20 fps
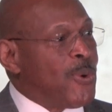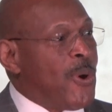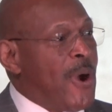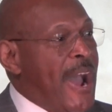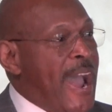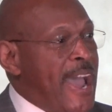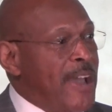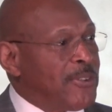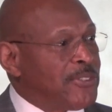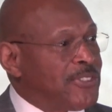for
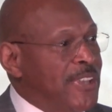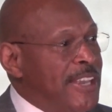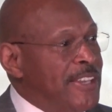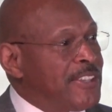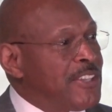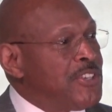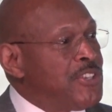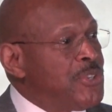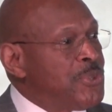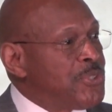Ohio
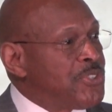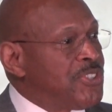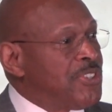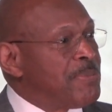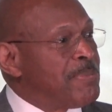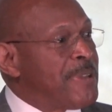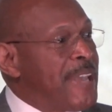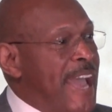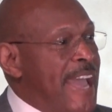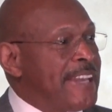State, then you
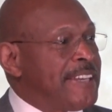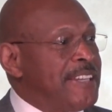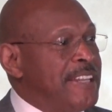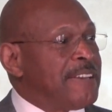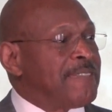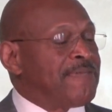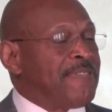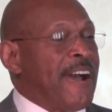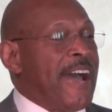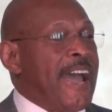should be
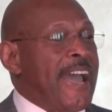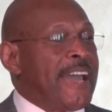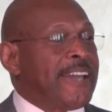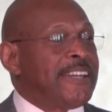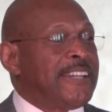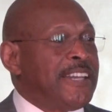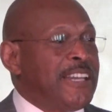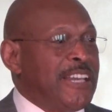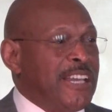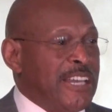
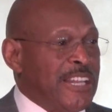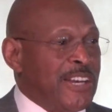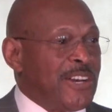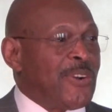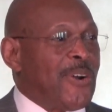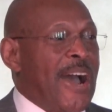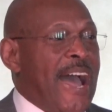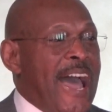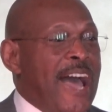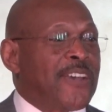identified in
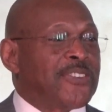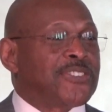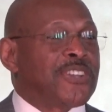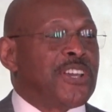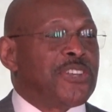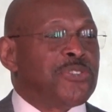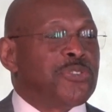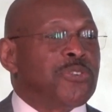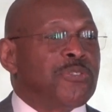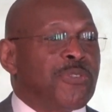an Ohio
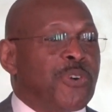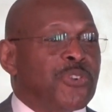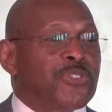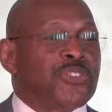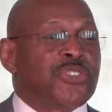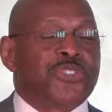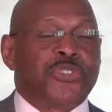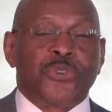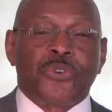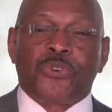State
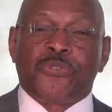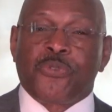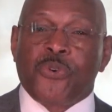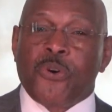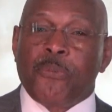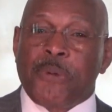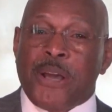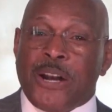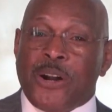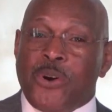University
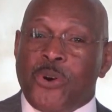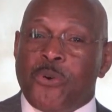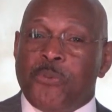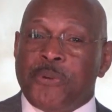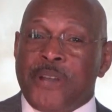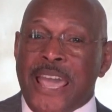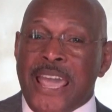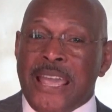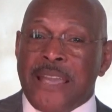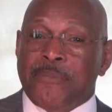uniform at a
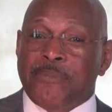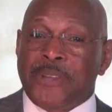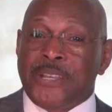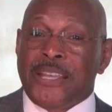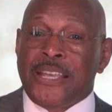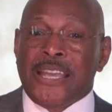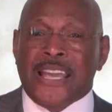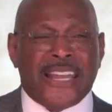home game.